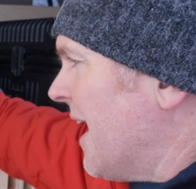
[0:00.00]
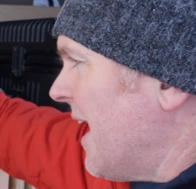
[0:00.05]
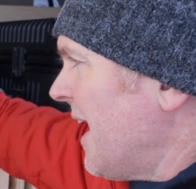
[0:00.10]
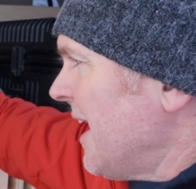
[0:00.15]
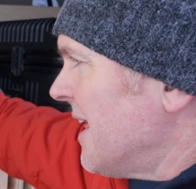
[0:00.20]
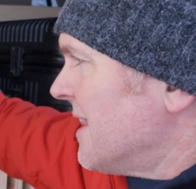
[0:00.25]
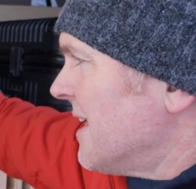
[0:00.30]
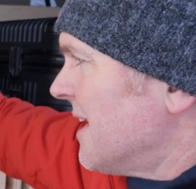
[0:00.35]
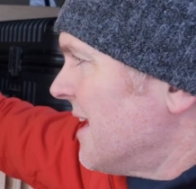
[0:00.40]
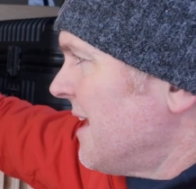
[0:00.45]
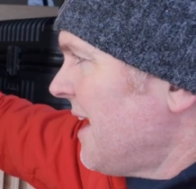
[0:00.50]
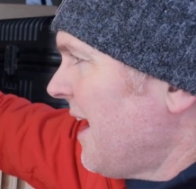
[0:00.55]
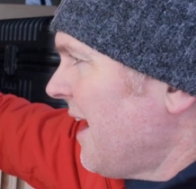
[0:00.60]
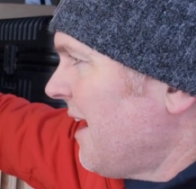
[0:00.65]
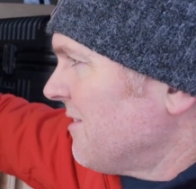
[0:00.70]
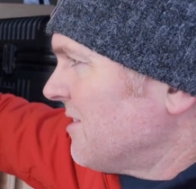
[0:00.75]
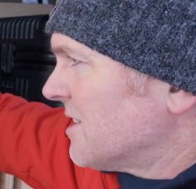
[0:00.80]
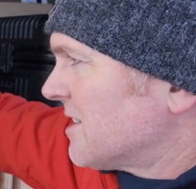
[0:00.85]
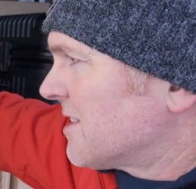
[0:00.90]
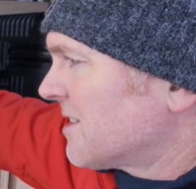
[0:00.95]
and then
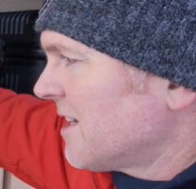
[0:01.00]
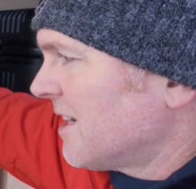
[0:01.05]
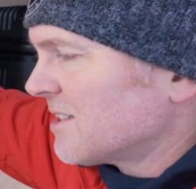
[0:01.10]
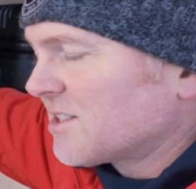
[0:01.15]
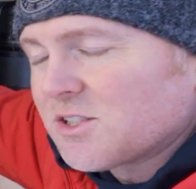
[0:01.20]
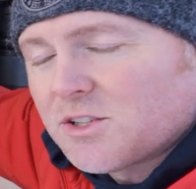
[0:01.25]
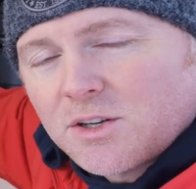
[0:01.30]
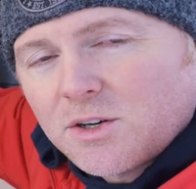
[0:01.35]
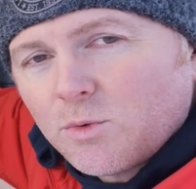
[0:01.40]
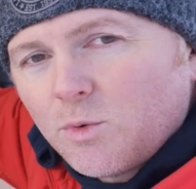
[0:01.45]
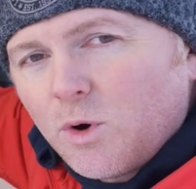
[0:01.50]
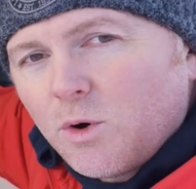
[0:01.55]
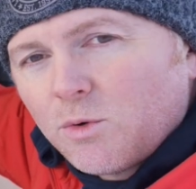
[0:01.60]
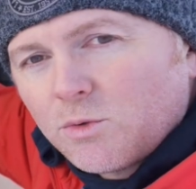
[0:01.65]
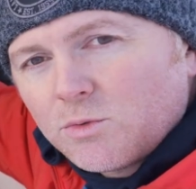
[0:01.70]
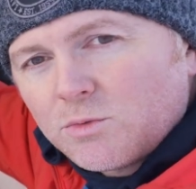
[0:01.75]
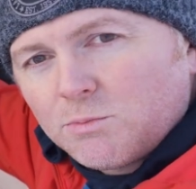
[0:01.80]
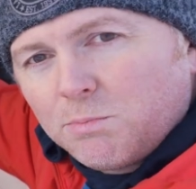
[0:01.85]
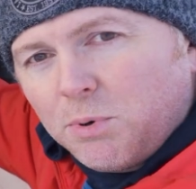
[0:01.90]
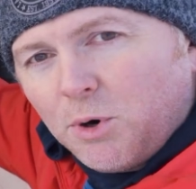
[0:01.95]
have it set so that it
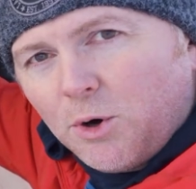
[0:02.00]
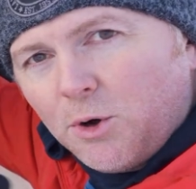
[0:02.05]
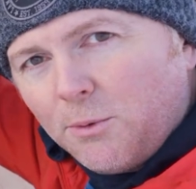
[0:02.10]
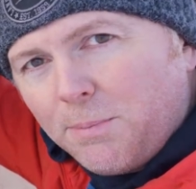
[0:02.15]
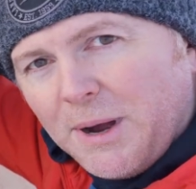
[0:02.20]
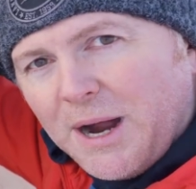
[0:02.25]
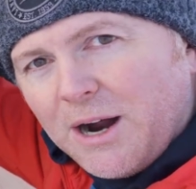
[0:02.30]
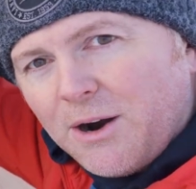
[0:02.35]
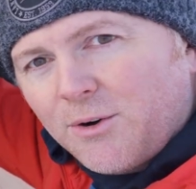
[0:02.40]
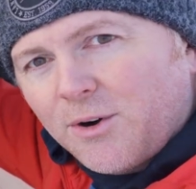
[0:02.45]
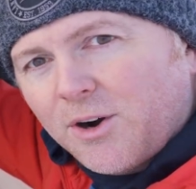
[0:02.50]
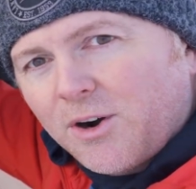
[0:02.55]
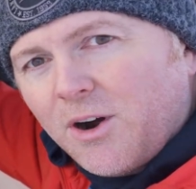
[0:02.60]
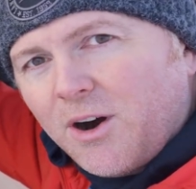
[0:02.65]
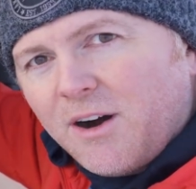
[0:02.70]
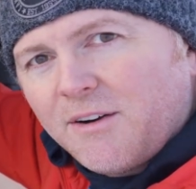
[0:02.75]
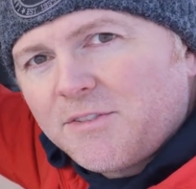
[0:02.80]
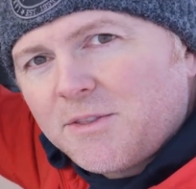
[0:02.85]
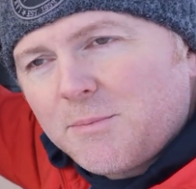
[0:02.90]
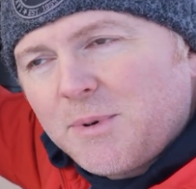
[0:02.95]
won't pull power
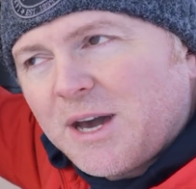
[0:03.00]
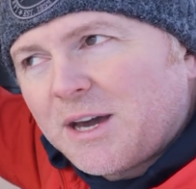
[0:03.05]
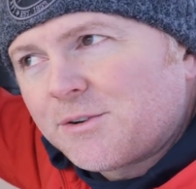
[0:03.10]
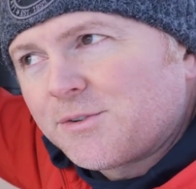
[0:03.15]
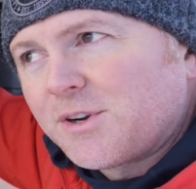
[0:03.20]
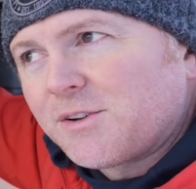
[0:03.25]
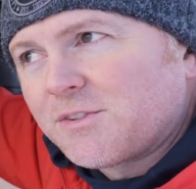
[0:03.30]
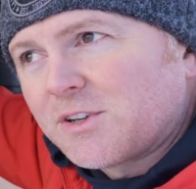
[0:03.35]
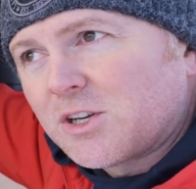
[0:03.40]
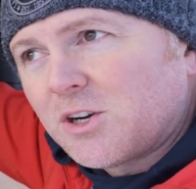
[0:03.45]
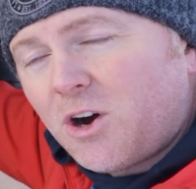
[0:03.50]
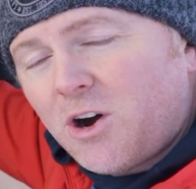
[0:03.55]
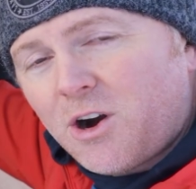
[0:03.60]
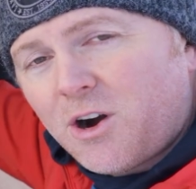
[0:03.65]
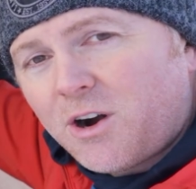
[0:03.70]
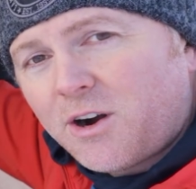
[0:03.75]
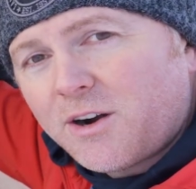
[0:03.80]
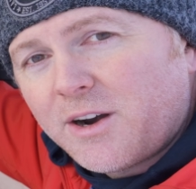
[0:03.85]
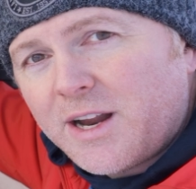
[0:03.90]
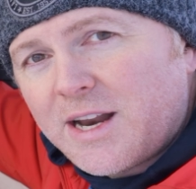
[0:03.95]
off the battery of the
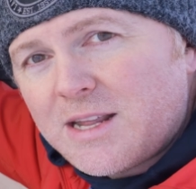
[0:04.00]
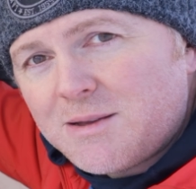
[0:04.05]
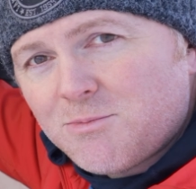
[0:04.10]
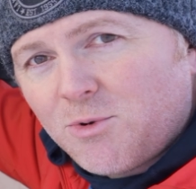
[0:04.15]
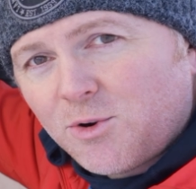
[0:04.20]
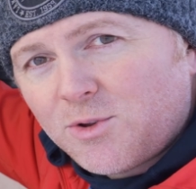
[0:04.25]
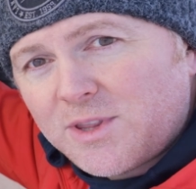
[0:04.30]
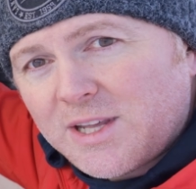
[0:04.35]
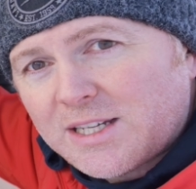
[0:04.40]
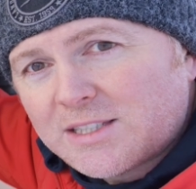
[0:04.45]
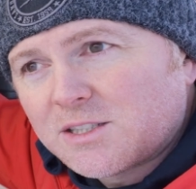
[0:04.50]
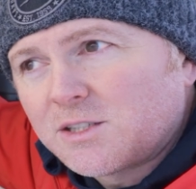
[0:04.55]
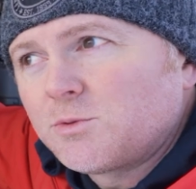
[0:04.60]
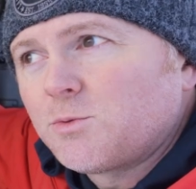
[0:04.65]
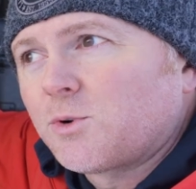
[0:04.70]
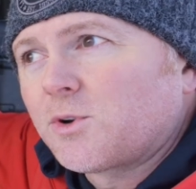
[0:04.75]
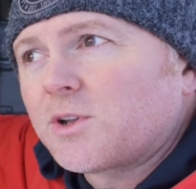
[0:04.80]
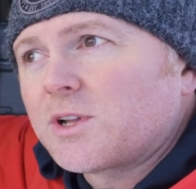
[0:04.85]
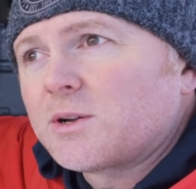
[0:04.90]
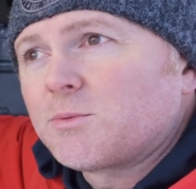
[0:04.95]
car any more than that, so you
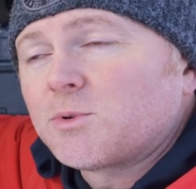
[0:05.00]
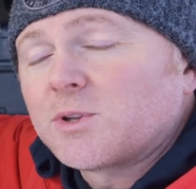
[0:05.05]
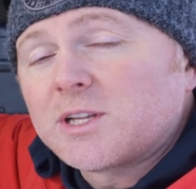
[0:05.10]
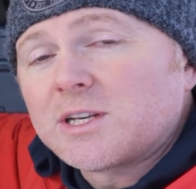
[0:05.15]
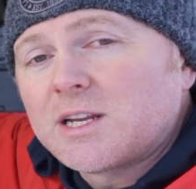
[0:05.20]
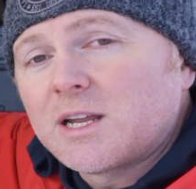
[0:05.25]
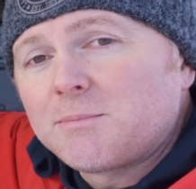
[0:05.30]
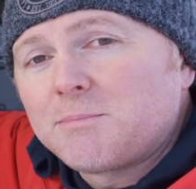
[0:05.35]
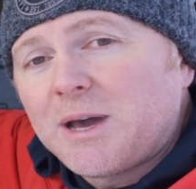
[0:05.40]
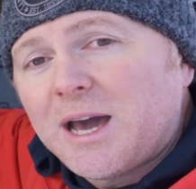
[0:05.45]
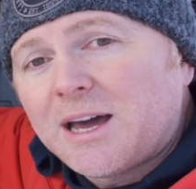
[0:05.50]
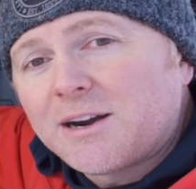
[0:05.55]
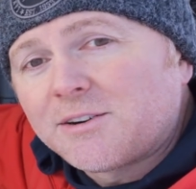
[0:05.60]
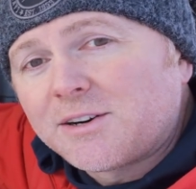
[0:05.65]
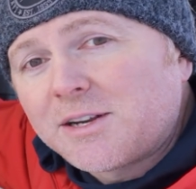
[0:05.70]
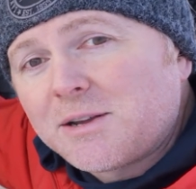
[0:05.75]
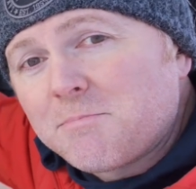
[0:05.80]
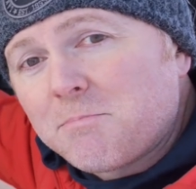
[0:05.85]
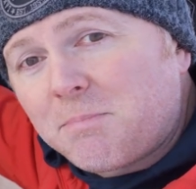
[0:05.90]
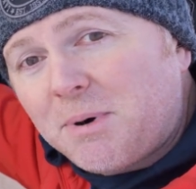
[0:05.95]
won't end up with a dead
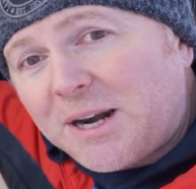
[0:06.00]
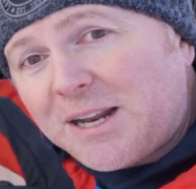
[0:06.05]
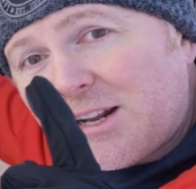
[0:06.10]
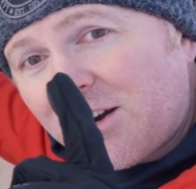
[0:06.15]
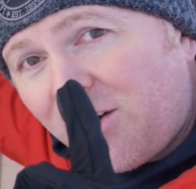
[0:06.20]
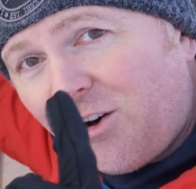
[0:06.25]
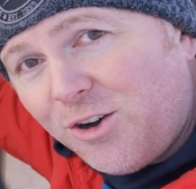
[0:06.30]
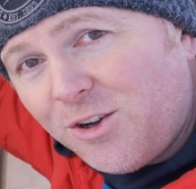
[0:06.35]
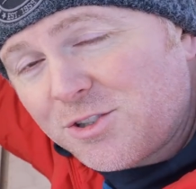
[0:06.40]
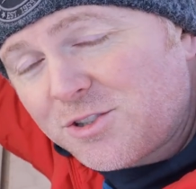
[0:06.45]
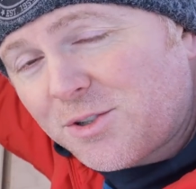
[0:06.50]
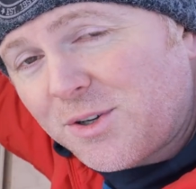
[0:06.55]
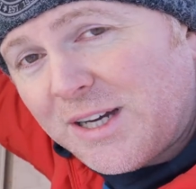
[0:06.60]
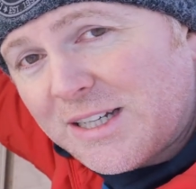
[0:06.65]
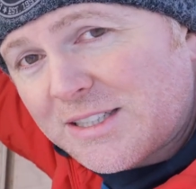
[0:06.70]
battery. But it also